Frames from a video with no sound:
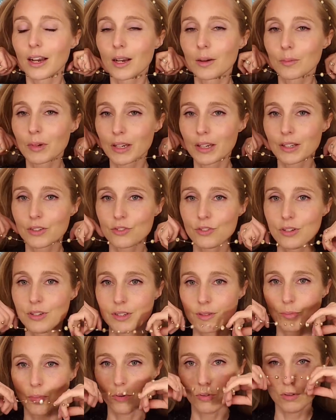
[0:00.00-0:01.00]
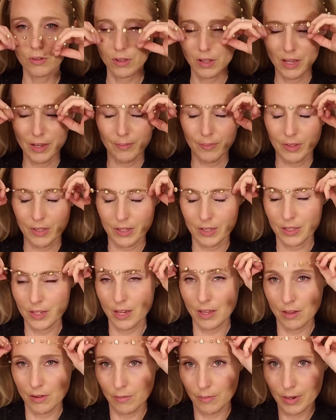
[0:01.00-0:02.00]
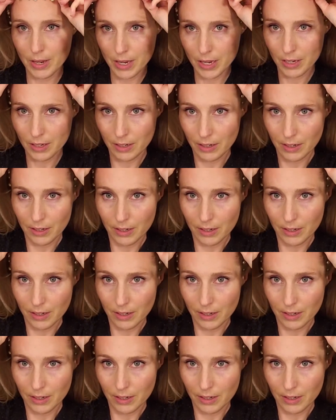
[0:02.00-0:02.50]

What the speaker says: I'm gonna just pull up this other bit